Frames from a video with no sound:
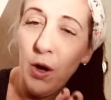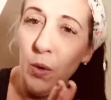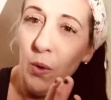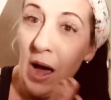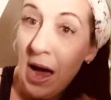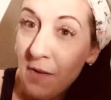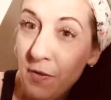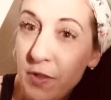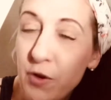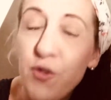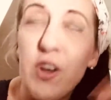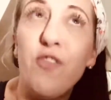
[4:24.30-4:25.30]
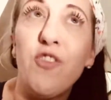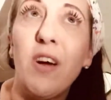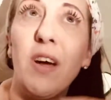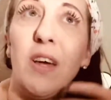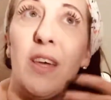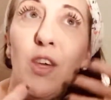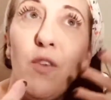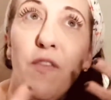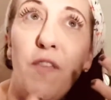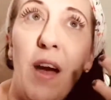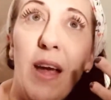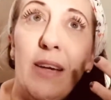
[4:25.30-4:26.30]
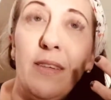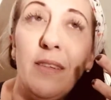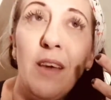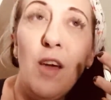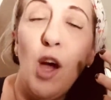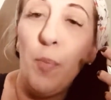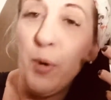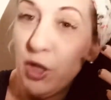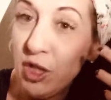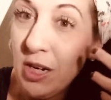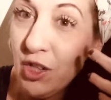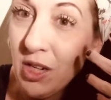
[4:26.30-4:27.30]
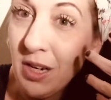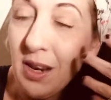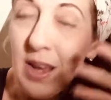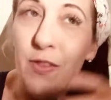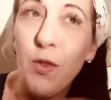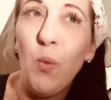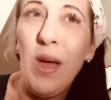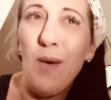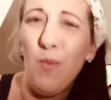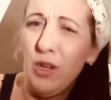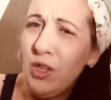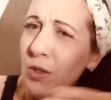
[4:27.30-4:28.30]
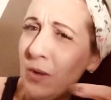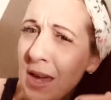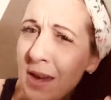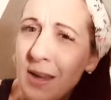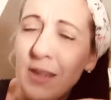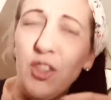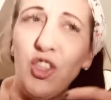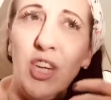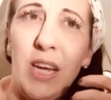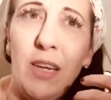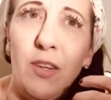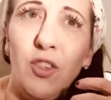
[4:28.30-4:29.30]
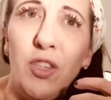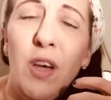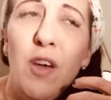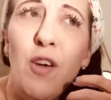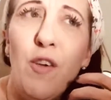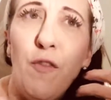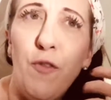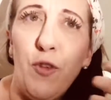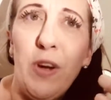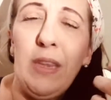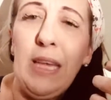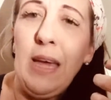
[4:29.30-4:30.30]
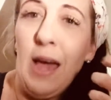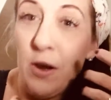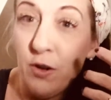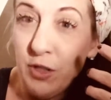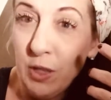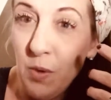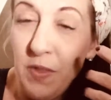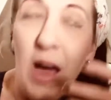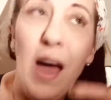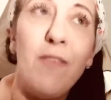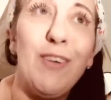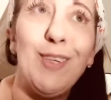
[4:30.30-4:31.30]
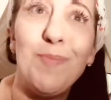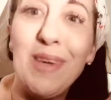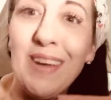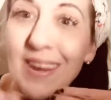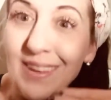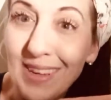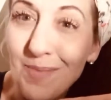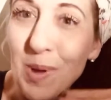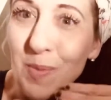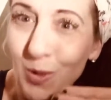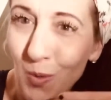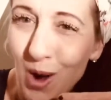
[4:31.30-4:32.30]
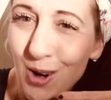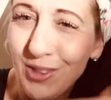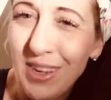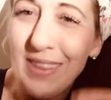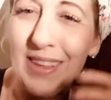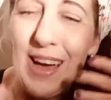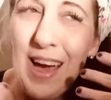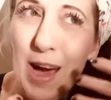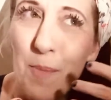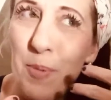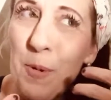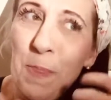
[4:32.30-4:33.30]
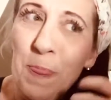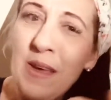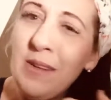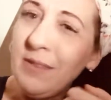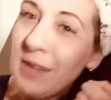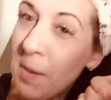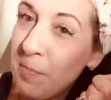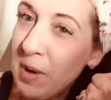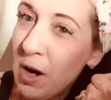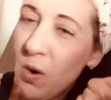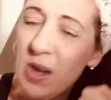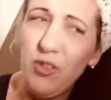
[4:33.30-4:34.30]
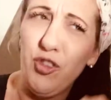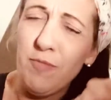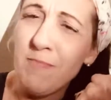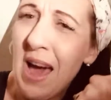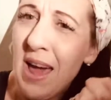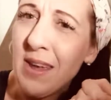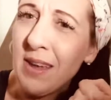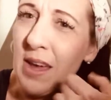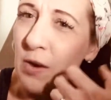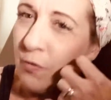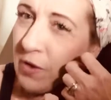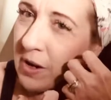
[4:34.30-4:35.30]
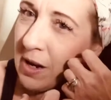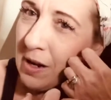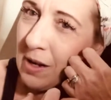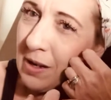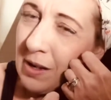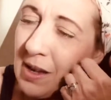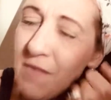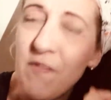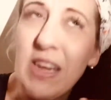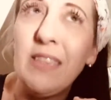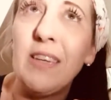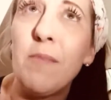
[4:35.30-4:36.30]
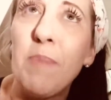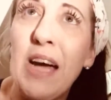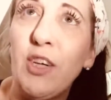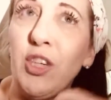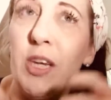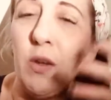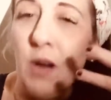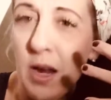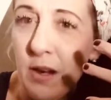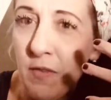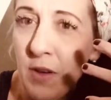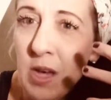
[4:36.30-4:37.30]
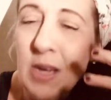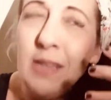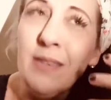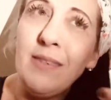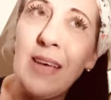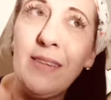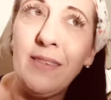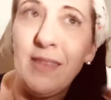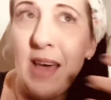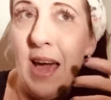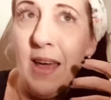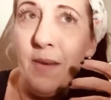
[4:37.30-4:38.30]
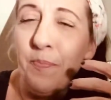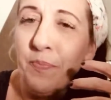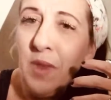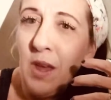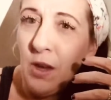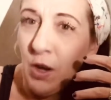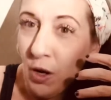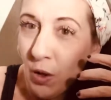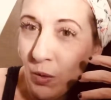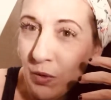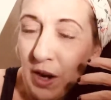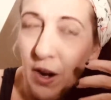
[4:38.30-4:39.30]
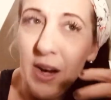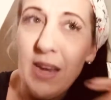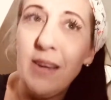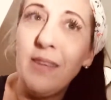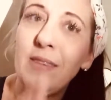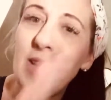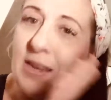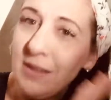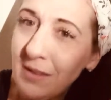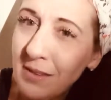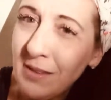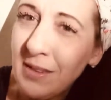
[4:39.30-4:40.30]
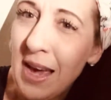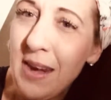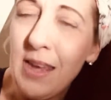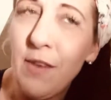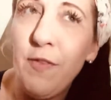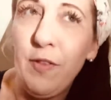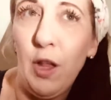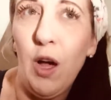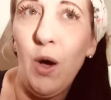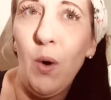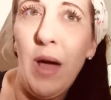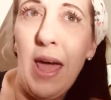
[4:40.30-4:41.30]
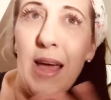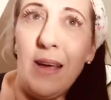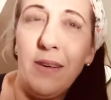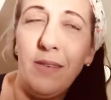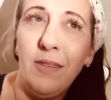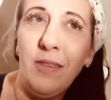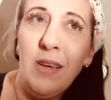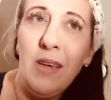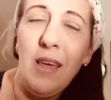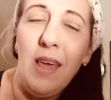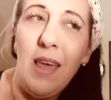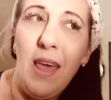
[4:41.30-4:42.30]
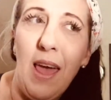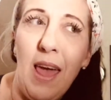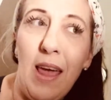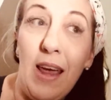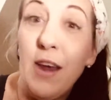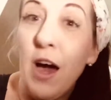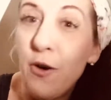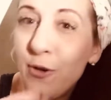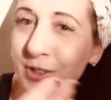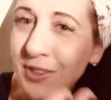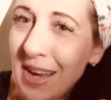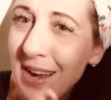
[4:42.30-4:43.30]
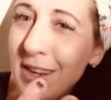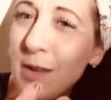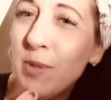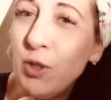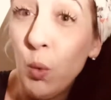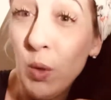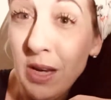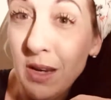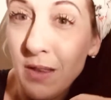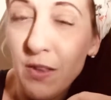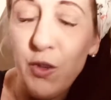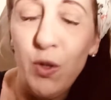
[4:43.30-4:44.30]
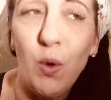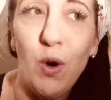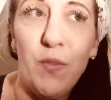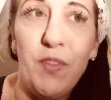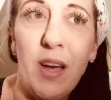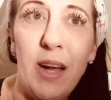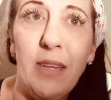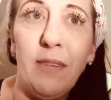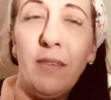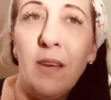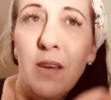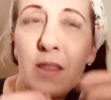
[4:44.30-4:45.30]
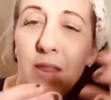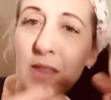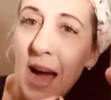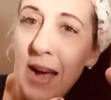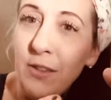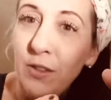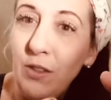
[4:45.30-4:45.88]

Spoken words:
half of the tree trunk. You find appreciation in the way in which you can exchange freely energy without having to be kind of like maybe the water sign, like up tempo and dramatic and very convicted and passionate. You kind of sense that, there is a steady flow and an understanding between the two earth signs that,